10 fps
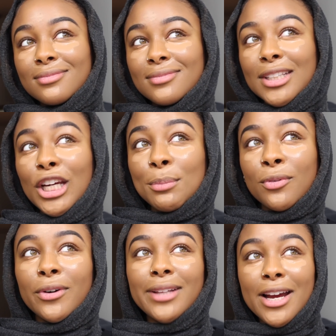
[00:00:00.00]
the year
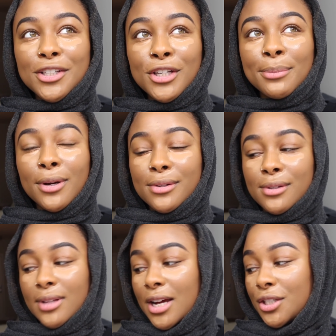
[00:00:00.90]
before last year, but
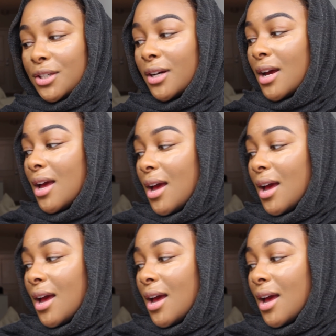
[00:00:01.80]
also last year.